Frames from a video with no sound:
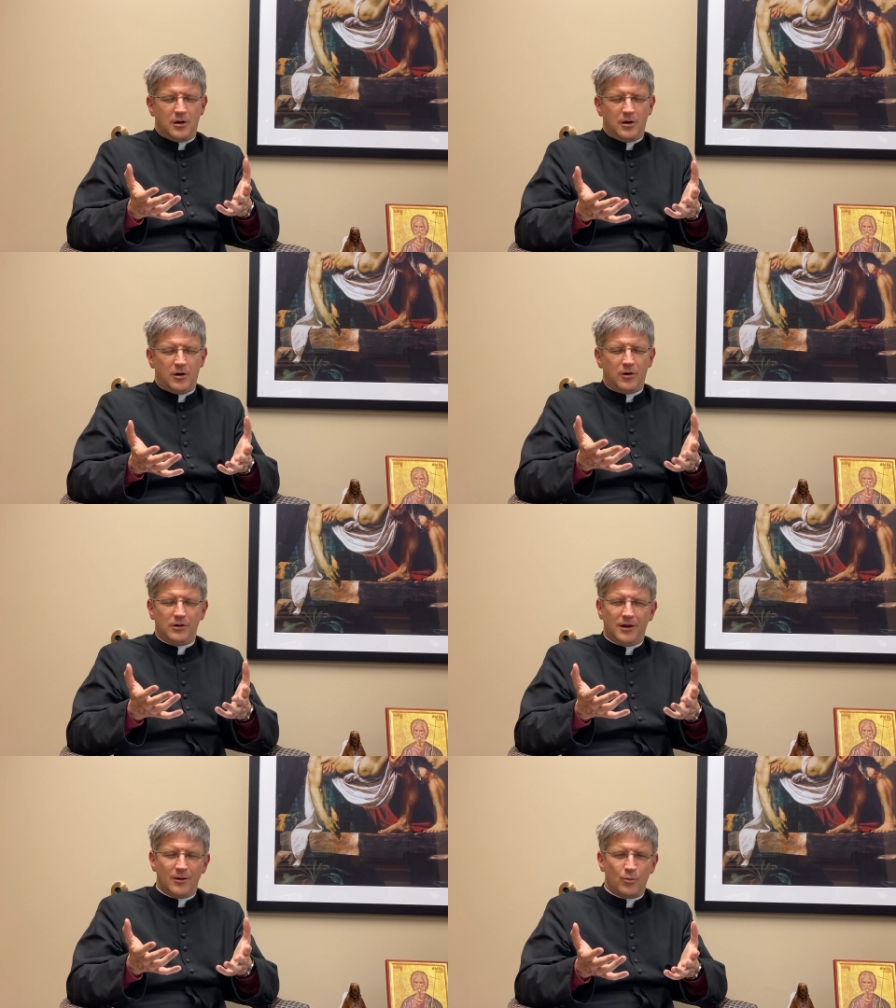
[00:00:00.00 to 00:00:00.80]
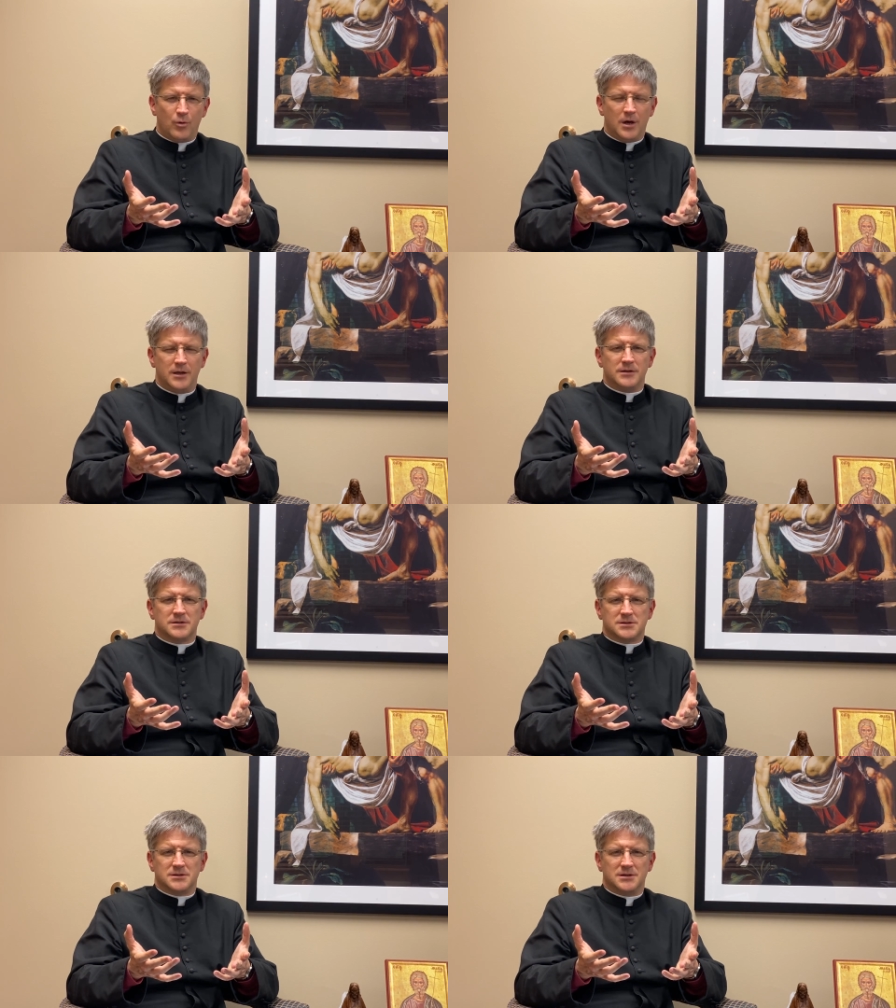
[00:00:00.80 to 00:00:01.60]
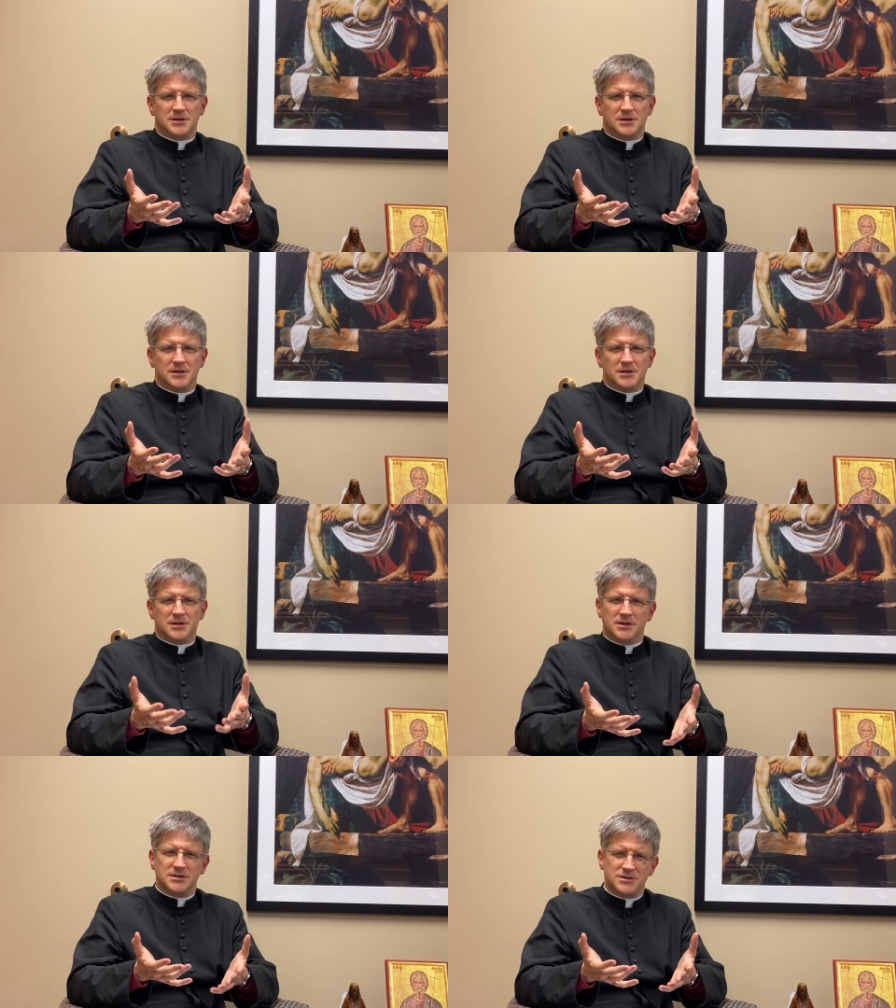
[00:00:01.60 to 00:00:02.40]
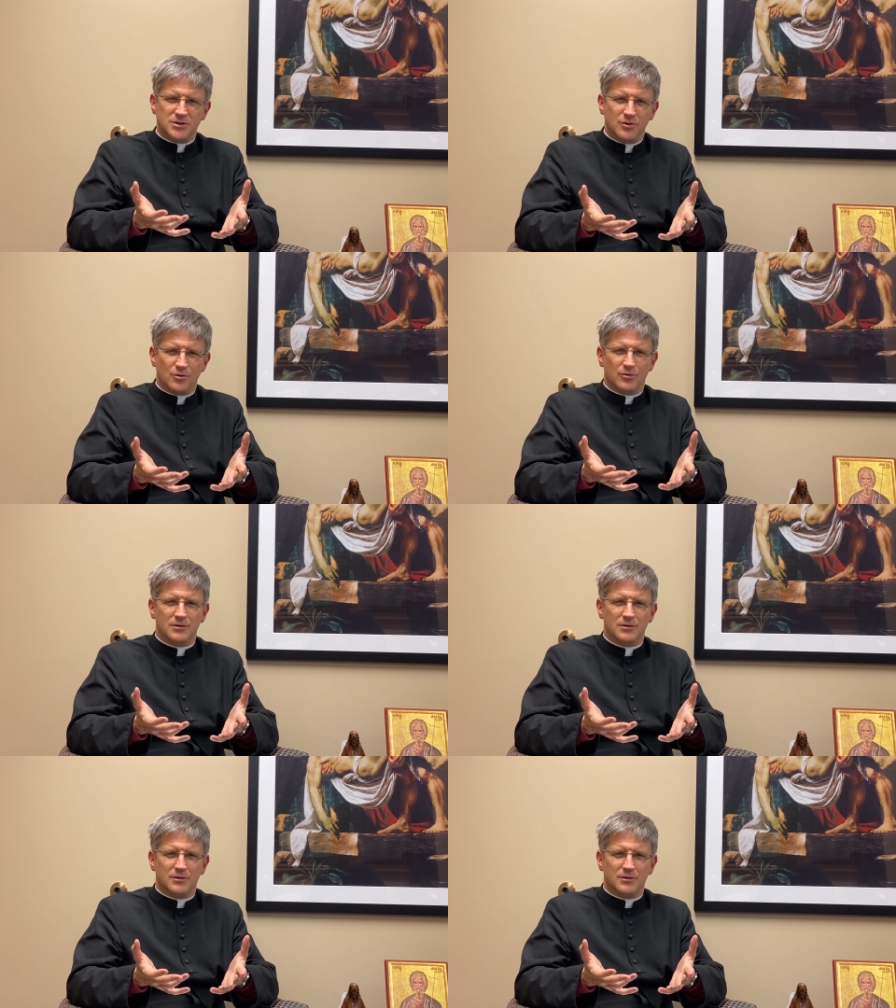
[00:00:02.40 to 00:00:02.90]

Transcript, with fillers: All I want is you.